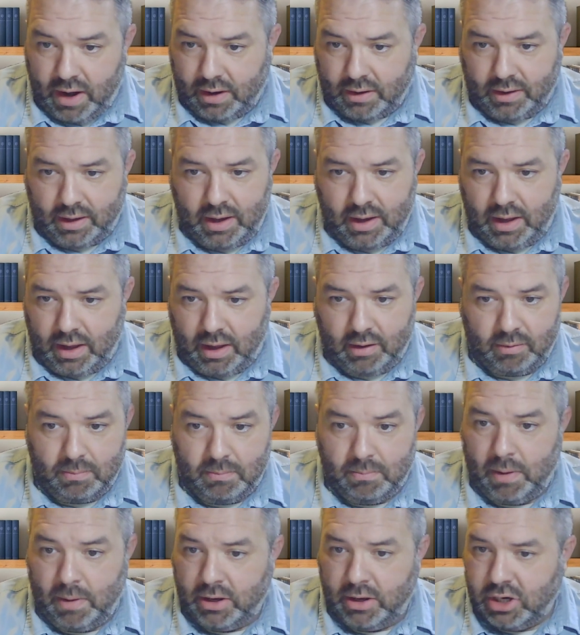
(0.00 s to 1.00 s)
frankly is
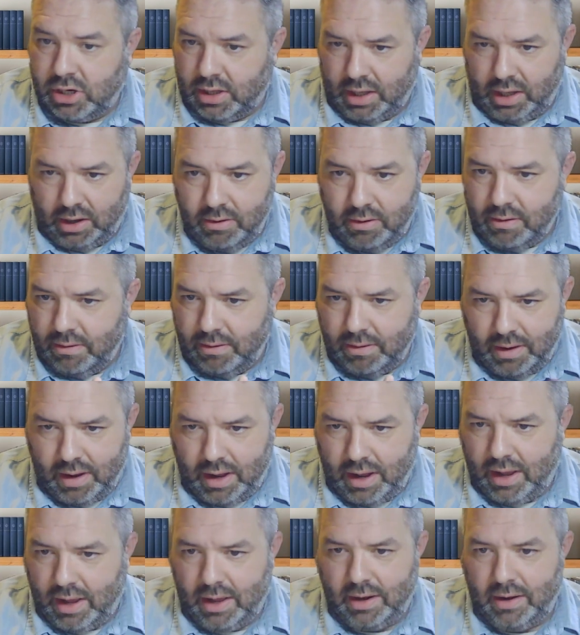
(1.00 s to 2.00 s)
much cleaner and